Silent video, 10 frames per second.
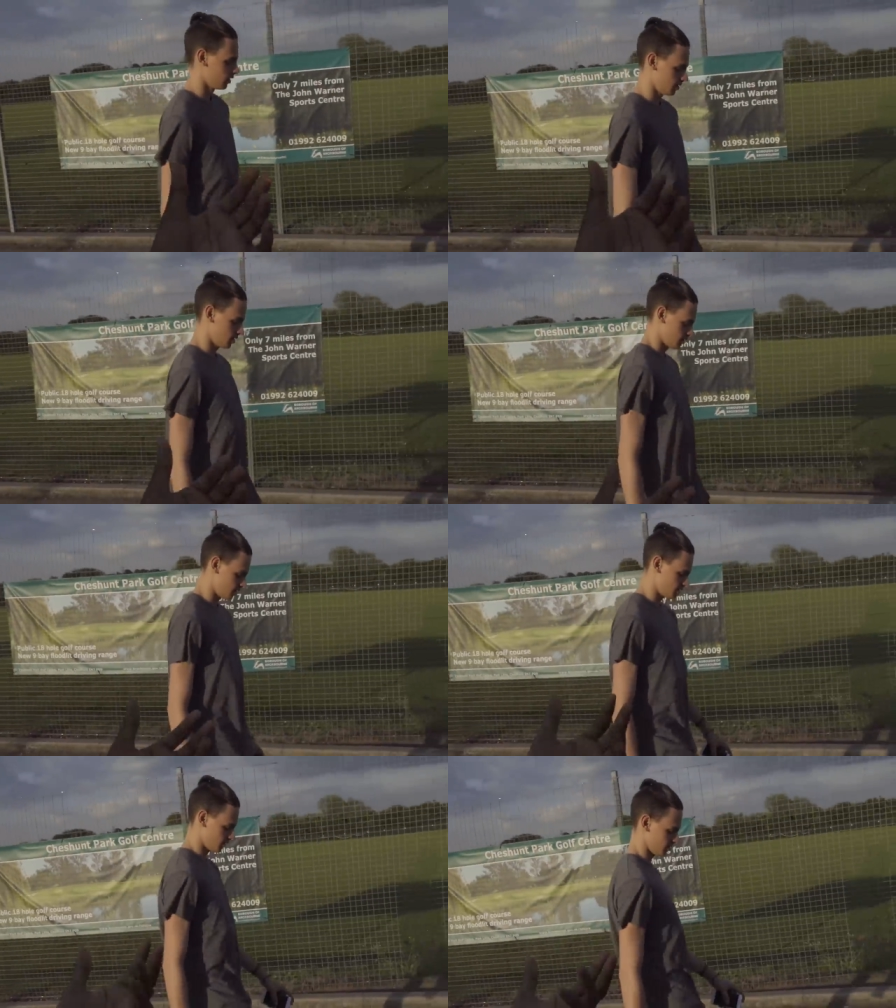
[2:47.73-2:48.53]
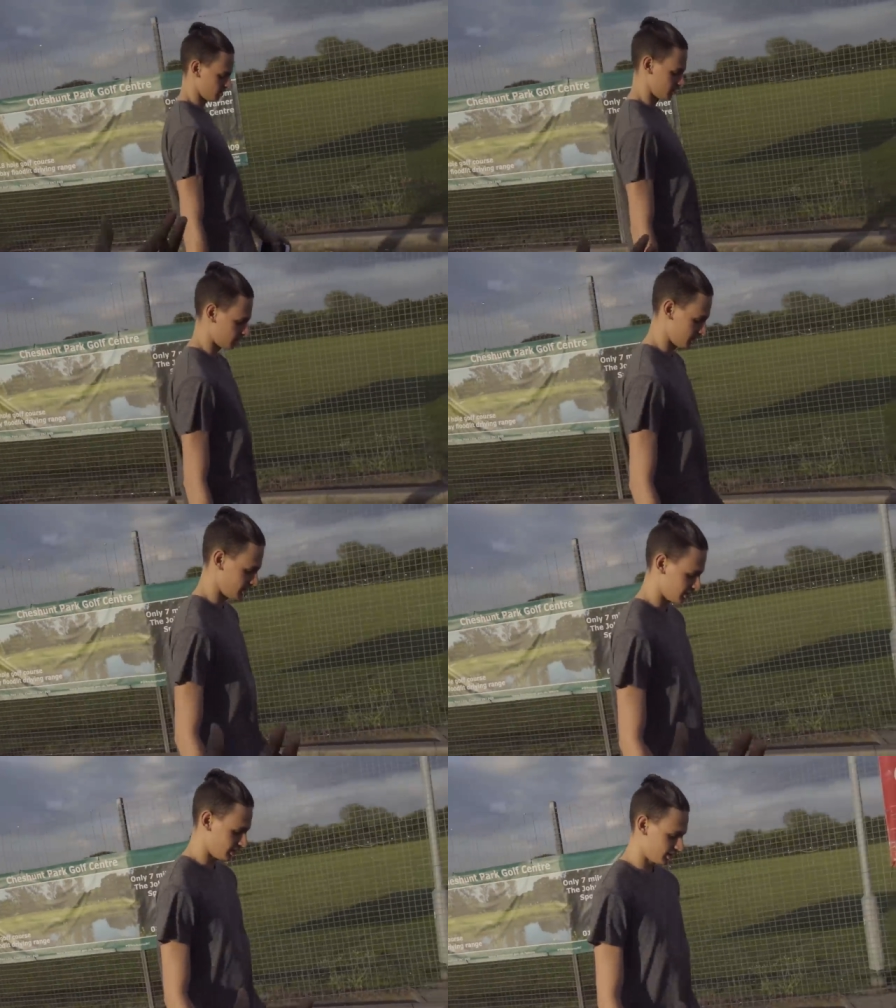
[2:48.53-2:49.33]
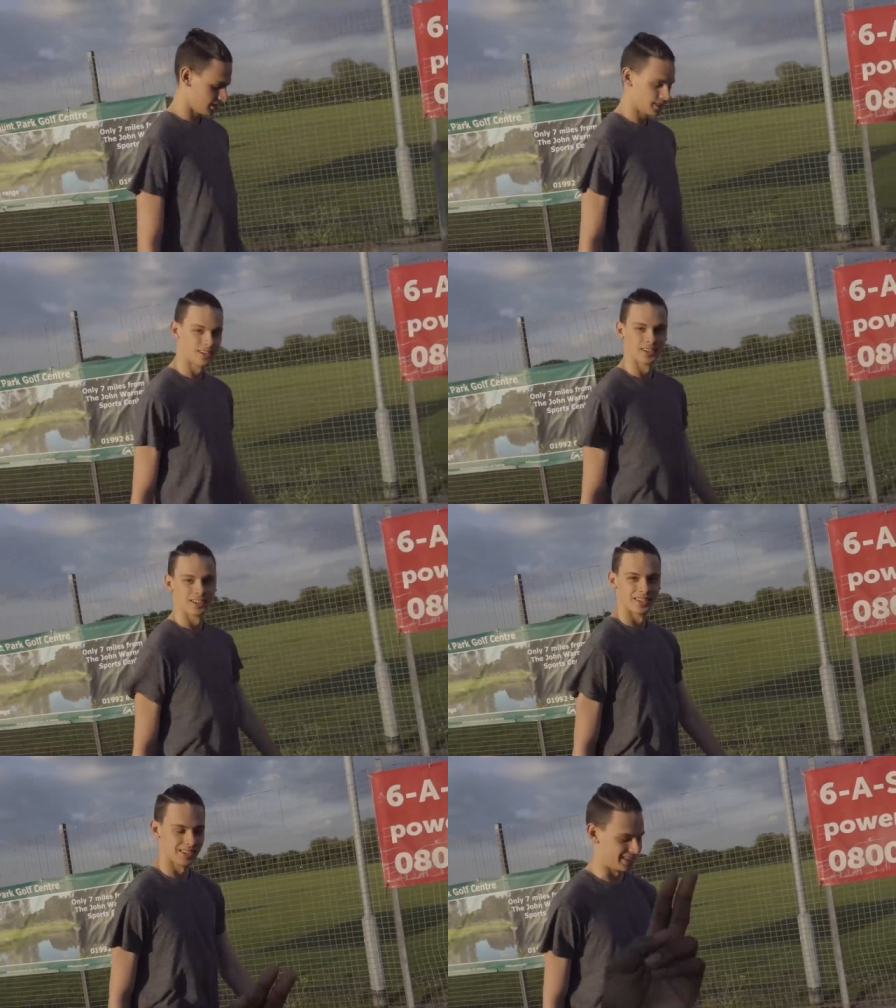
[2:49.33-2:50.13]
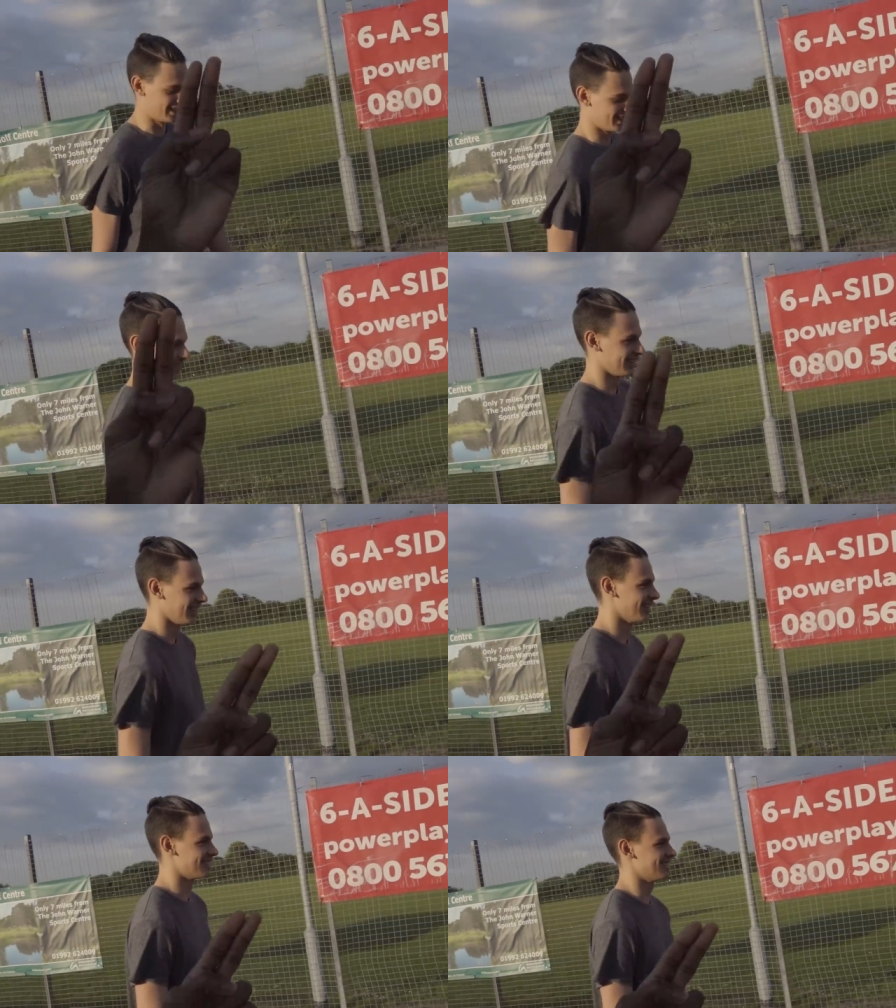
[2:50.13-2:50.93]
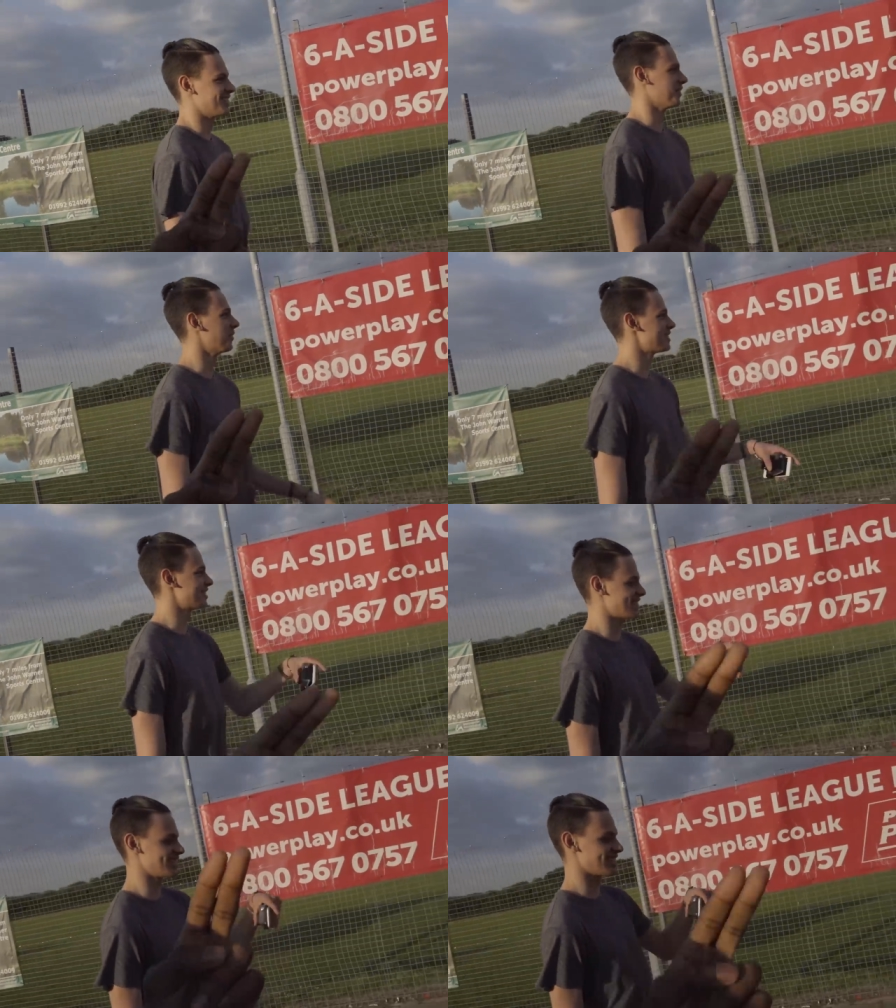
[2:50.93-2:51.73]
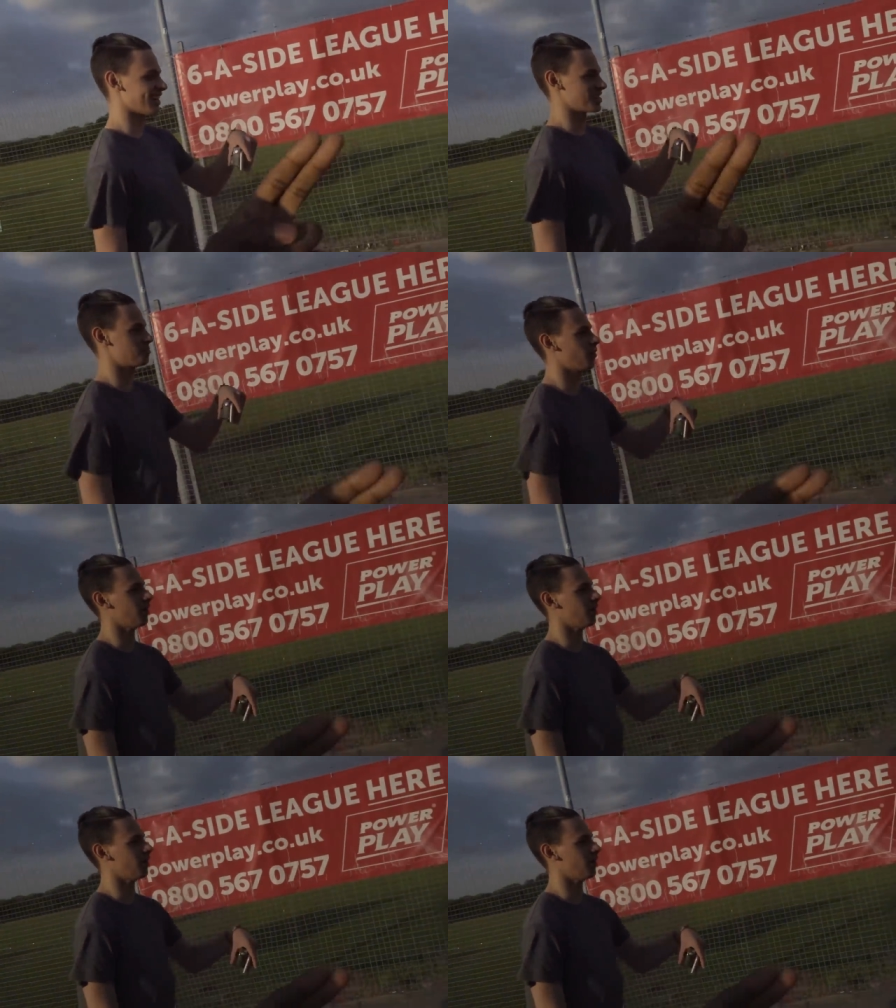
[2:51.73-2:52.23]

single time. We have to go past this place. This exact place, it's we go past it all